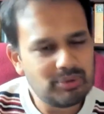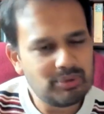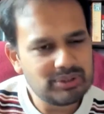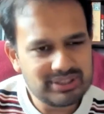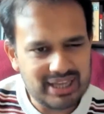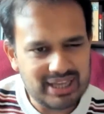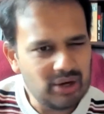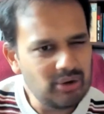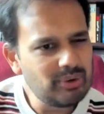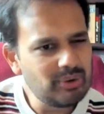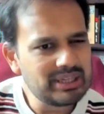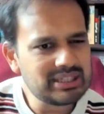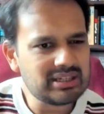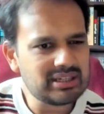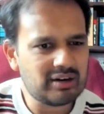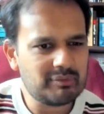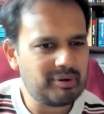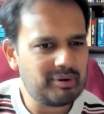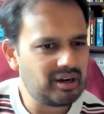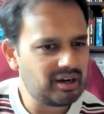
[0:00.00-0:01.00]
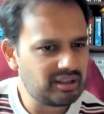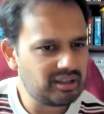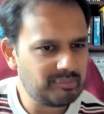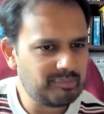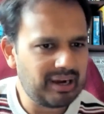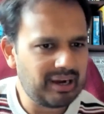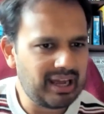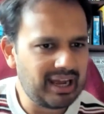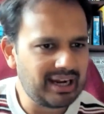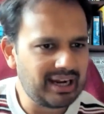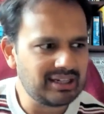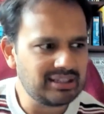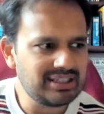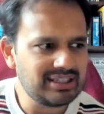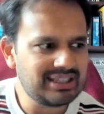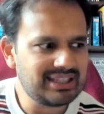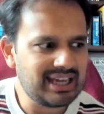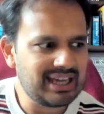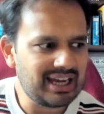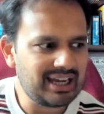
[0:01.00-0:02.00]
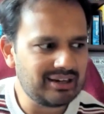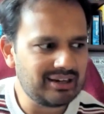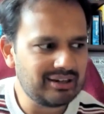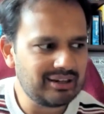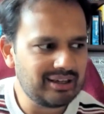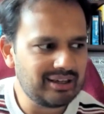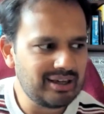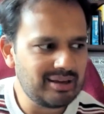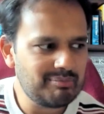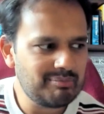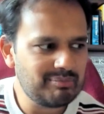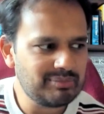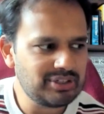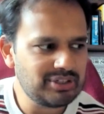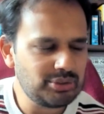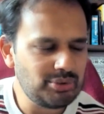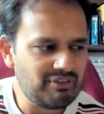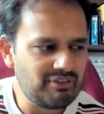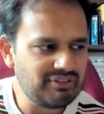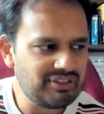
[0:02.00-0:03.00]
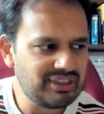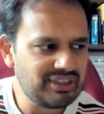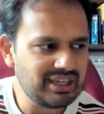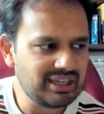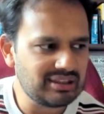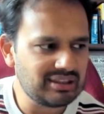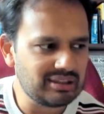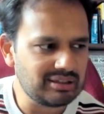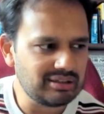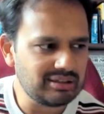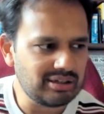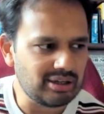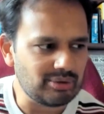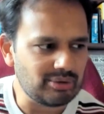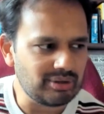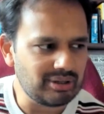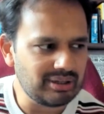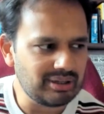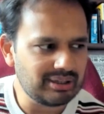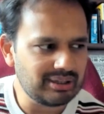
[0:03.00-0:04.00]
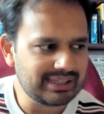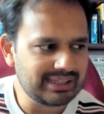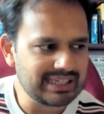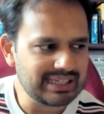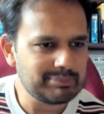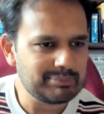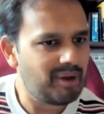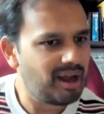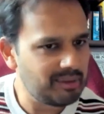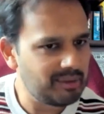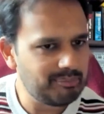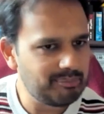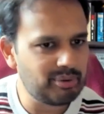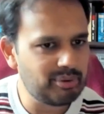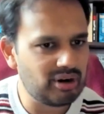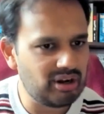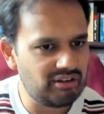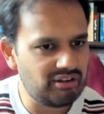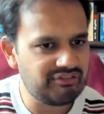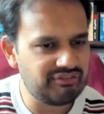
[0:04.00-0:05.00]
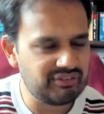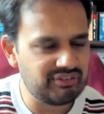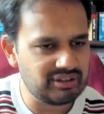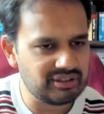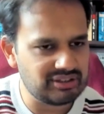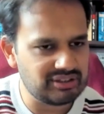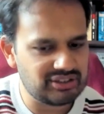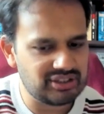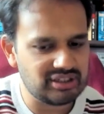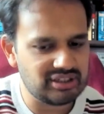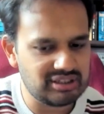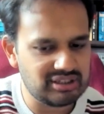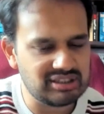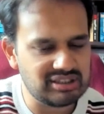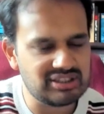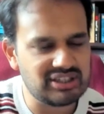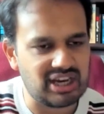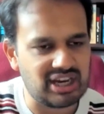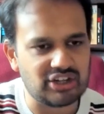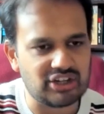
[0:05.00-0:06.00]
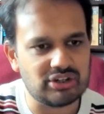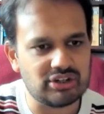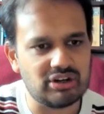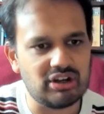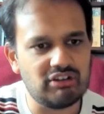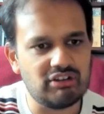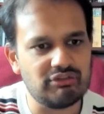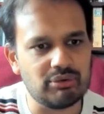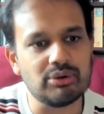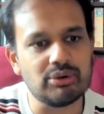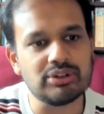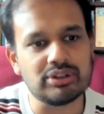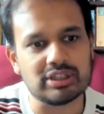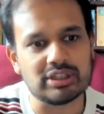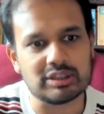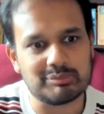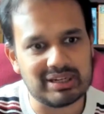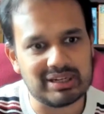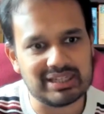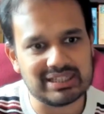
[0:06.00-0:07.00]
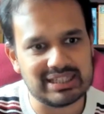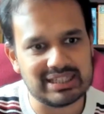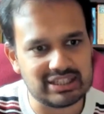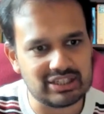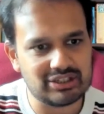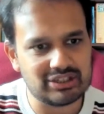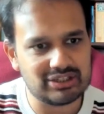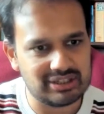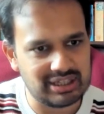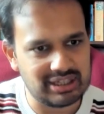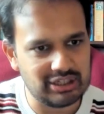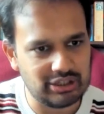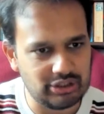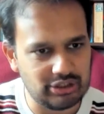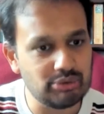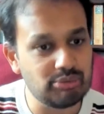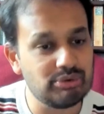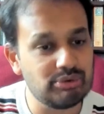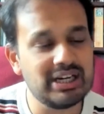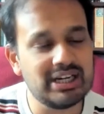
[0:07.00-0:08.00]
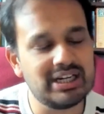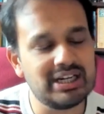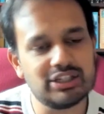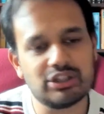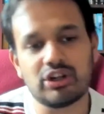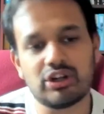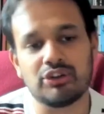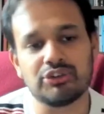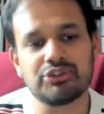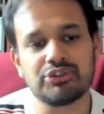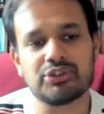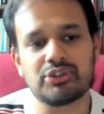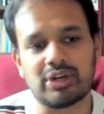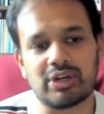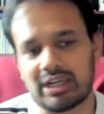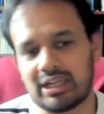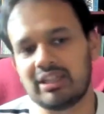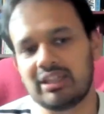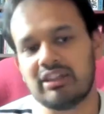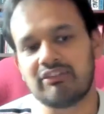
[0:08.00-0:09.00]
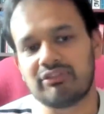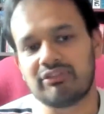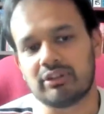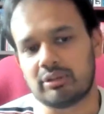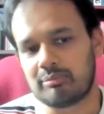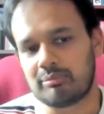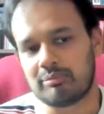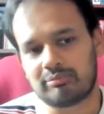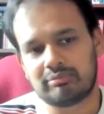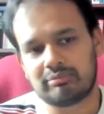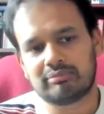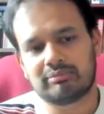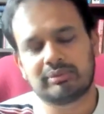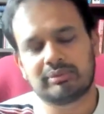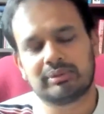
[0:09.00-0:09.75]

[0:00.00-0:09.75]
was that always kind of part of the plan? And did you ever think that, this might put off a certain section of audience because you really need to concentrate in the film?